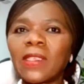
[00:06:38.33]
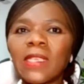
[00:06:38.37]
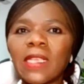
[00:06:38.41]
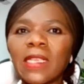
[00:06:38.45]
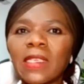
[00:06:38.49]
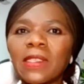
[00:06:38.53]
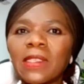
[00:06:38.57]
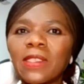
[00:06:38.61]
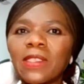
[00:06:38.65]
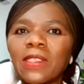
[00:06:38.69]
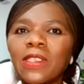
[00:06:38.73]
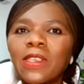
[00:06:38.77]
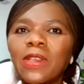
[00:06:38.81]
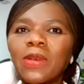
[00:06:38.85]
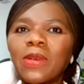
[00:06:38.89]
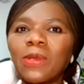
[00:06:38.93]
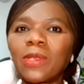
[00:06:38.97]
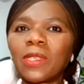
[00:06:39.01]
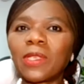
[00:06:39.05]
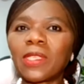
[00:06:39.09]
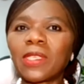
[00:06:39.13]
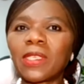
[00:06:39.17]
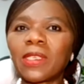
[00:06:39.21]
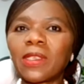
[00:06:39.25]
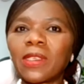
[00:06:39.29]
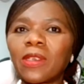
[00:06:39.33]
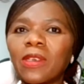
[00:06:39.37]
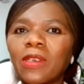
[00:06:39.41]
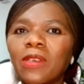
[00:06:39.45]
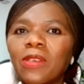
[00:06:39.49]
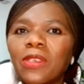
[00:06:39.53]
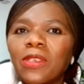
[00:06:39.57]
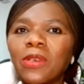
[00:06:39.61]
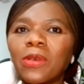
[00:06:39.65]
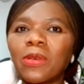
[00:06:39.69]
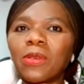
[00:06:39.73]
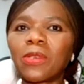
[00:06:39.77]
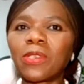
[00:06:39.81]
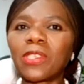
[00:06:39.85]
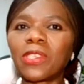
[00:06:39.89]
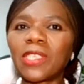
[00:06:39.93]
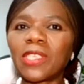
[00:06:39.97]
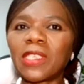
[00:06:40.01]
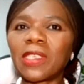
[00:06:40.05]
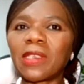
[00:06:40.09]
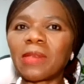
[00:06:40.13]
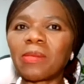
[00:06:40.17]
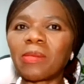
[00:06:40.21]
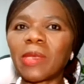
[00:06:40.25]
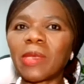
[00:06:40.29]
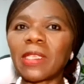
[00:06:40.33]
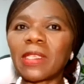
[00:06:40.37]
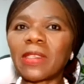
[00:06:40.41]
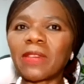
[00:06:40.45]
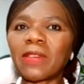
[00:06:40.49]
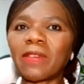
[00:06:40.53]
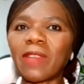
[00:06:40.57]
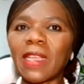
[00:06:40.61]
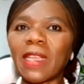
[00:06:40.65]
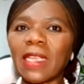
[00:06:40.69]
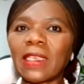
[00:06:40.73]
does not condone gender based